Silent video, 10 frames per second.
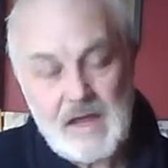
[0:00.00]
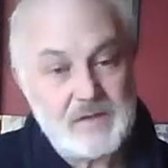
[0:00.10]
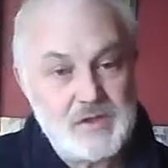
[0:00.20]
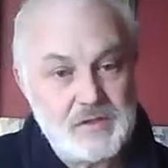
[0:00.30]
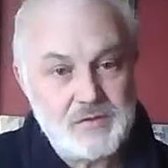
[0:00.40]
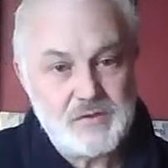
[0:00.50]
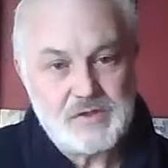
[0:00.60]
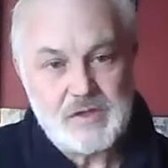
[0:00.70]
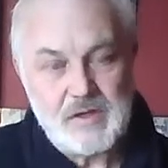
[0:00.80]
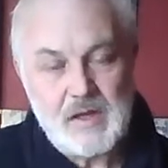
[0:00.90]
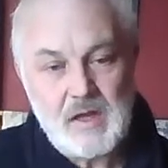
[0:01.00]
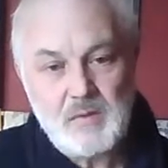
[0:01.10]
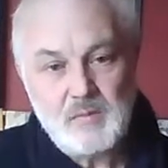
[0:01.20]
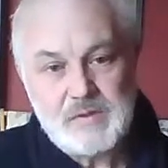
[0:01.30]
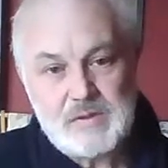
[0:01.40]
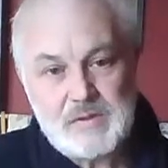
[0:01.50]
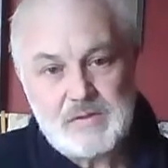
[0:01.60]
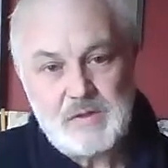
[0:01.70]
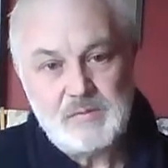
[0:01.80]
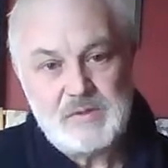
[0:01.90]
as she traditionally was
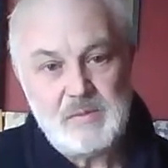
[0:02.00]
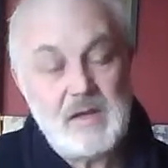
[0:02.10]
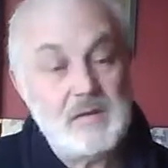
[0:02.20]
assumed to be,